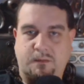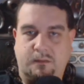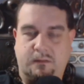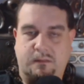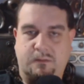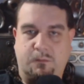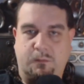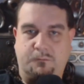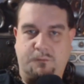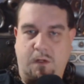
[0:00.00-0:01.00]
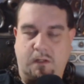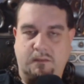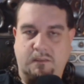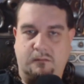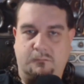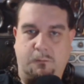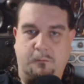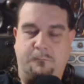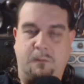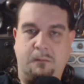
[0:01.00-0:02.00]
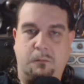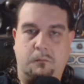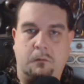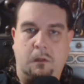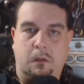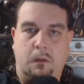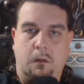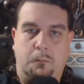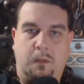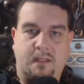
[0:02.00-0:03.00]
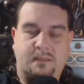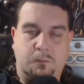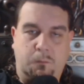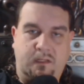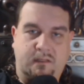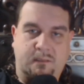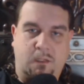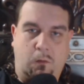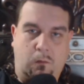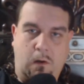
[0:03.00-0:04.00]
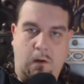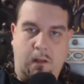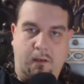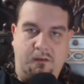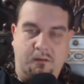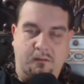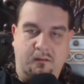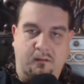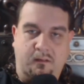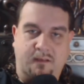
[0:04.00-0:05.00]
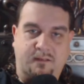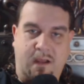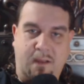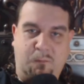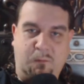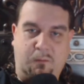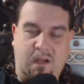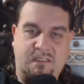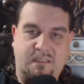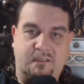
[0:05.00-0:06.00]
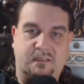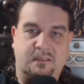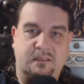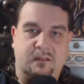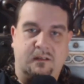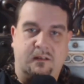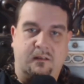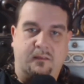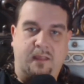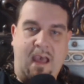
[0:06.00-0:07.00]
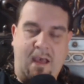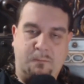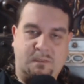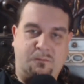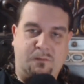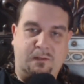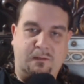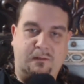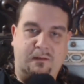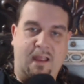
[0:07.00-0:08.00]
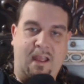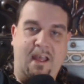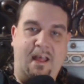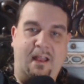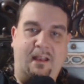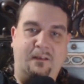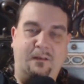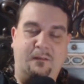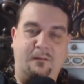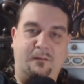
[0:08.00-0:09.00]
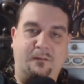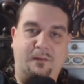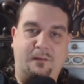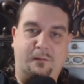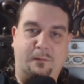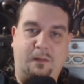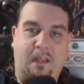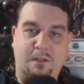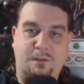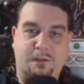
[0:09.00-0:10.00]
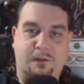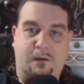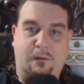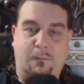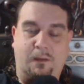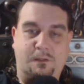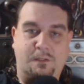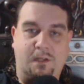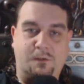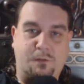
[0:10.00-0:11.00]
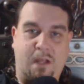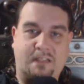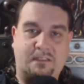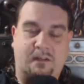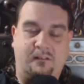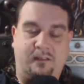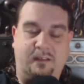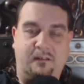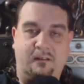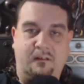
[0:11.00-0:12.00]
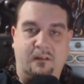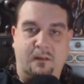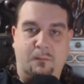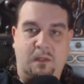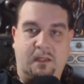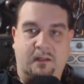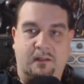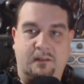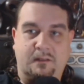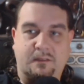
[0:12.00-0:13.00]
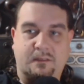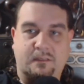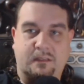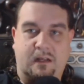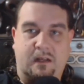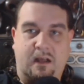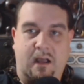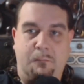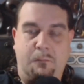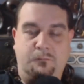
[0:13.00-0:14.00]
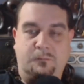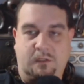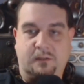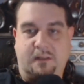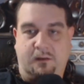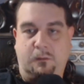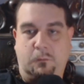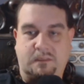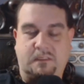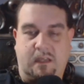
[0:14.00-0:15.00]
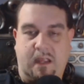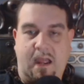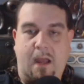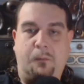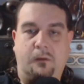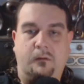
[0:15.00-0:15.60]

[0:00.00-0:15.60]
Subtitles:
and it's full of drugs and full of people. But as the weeks go on and time progresses, the atmosphere and the location are going to change drastically, because I'm going to tell you what's going to happen.